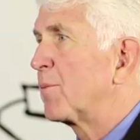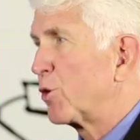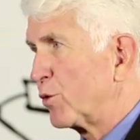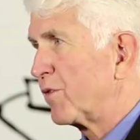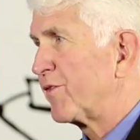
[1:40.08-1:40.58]
I'm
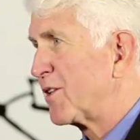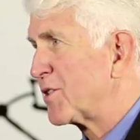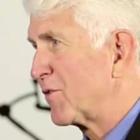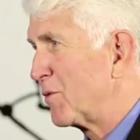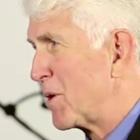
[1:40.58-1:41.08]
going to
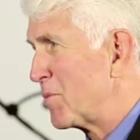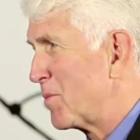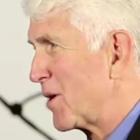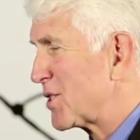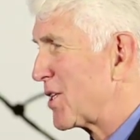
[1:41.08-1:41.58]
offend several
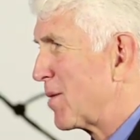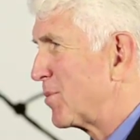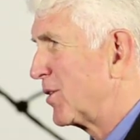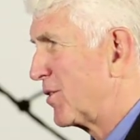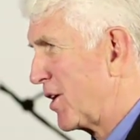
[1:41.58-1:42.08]
people by
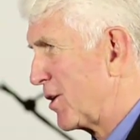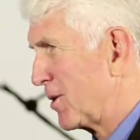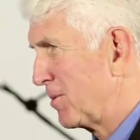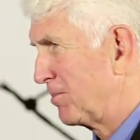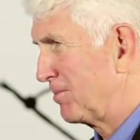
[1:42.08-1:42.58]
stopping
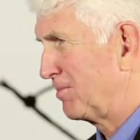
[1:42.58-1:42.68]
there.